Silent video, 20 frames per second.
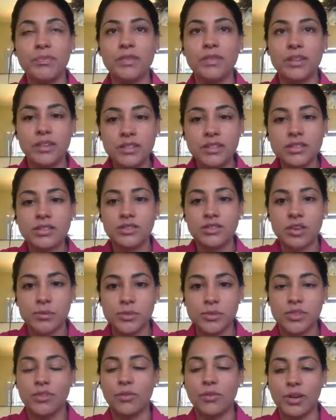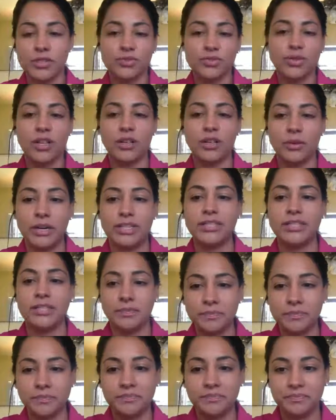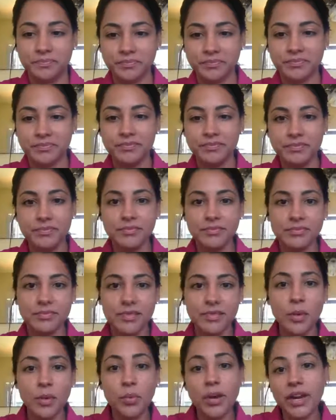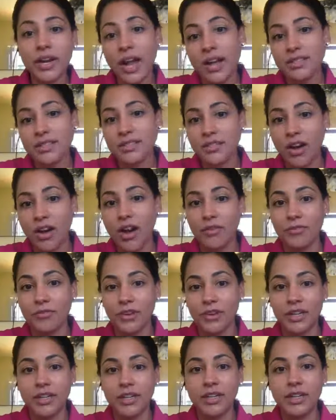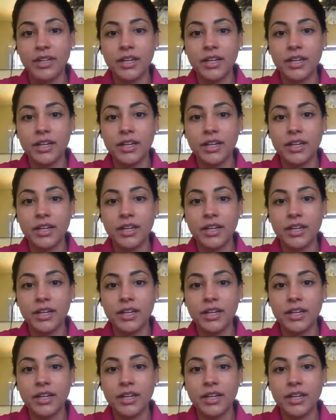good description of what Trello is and what it has to offer.